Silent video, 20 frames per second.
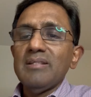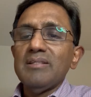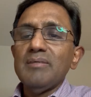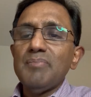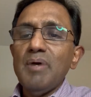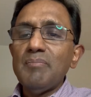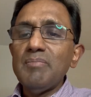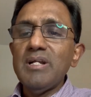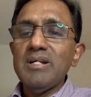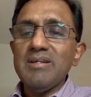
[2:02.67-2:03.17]
the
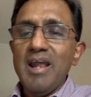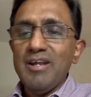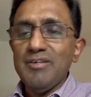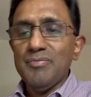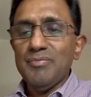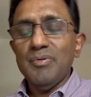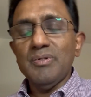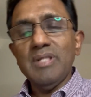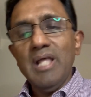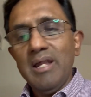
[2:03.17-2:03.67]
public
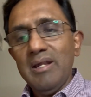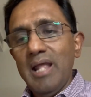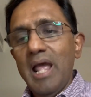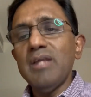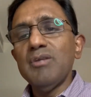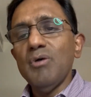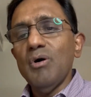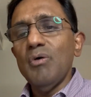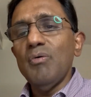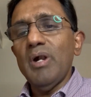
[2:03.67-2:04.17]
transport. That I
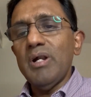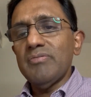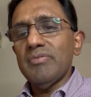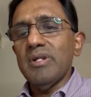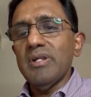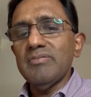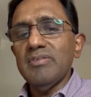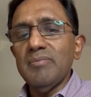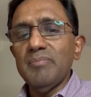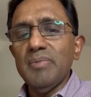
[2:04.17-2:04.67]
know what's the
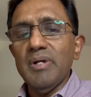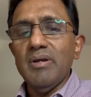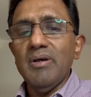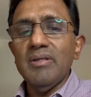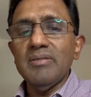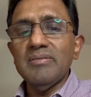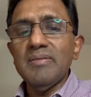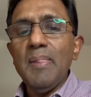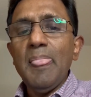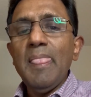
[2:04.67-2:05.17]
reason,
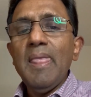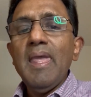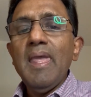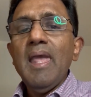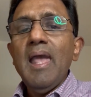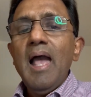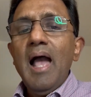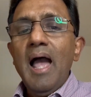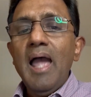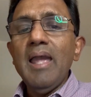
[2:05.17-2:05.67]
because
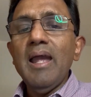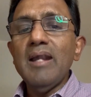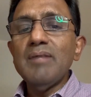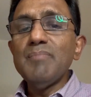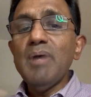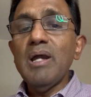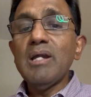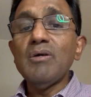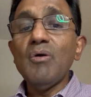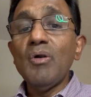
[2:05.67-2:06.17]
I had
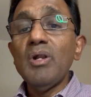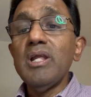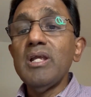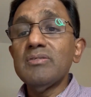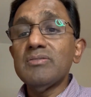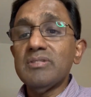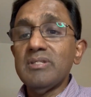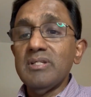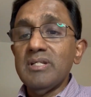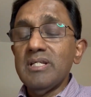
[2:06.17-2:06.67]
my
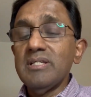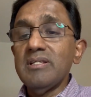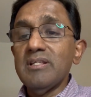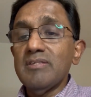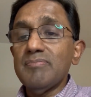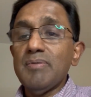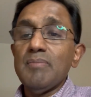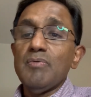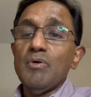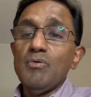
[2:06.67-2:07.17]
colleagues, Indigenous
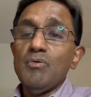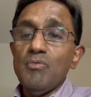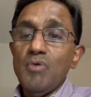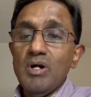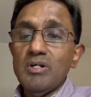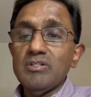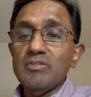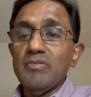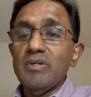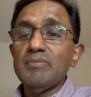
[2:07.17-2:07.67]
people who
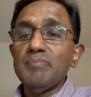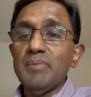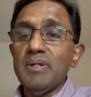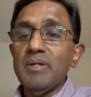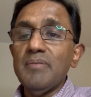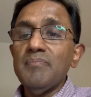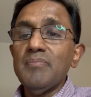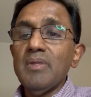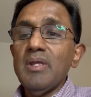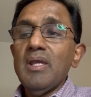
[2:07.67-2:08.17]
worked with
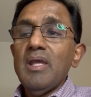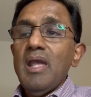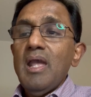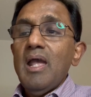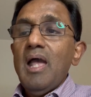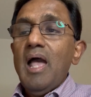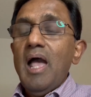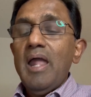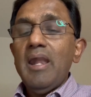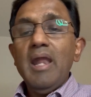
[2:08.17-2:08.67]
me,
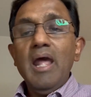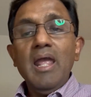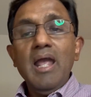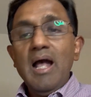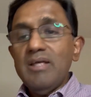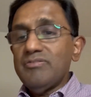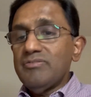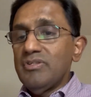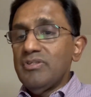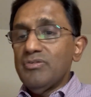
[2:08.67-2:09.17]
and I
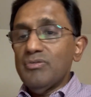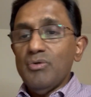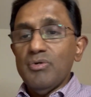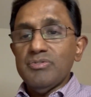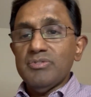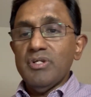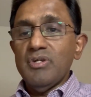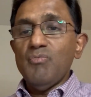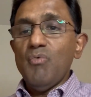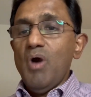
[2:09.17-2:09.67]
asked this
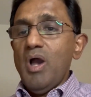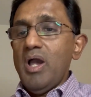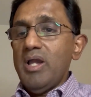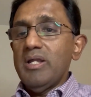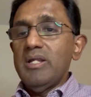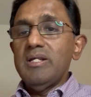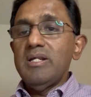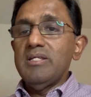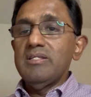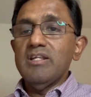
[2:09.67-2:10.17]
question, why
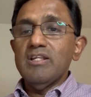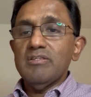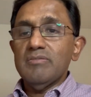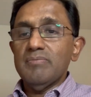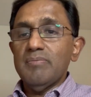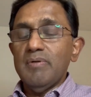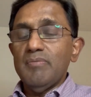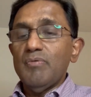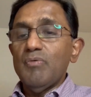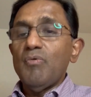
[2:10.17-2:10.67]
Indigenous
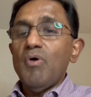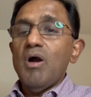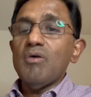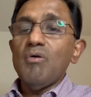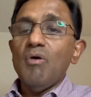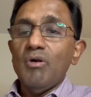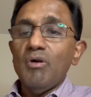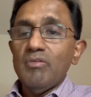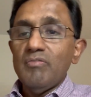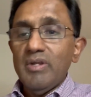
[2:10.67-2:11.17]
people
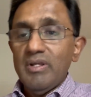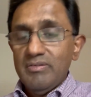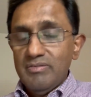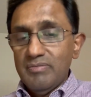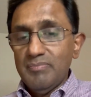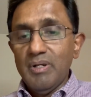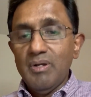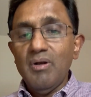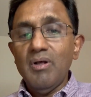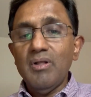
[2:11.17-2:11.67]
walk always?
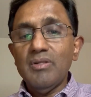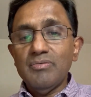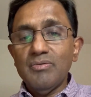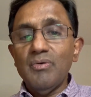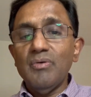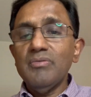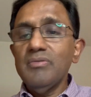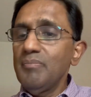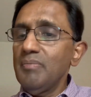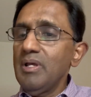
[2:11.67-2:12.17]
Because
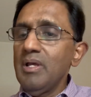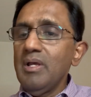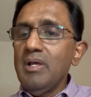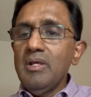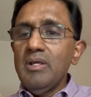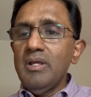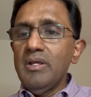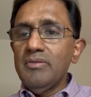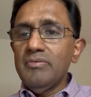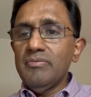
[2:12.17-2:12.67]
of them
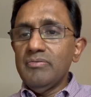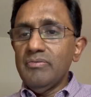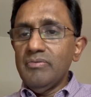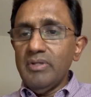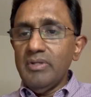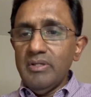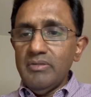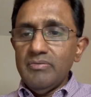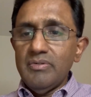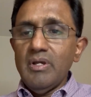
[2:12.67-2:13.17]
is
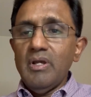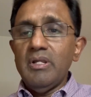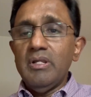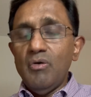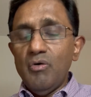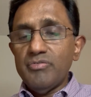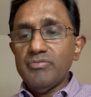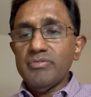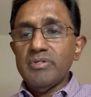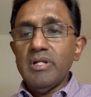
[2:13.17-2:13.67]
in
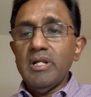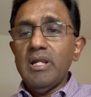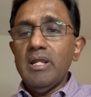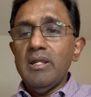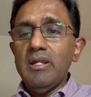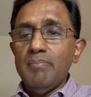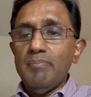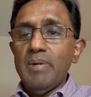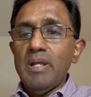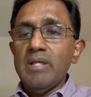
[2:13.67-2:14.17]
Australia,
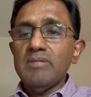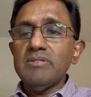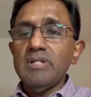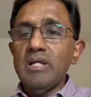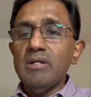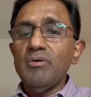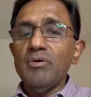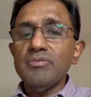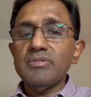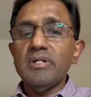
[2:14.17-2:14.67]
in a place
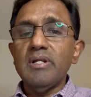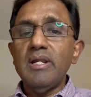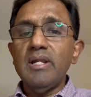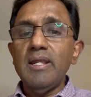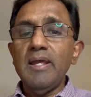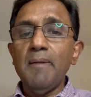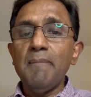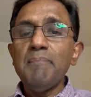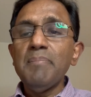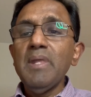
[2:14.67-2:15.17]
like Australia,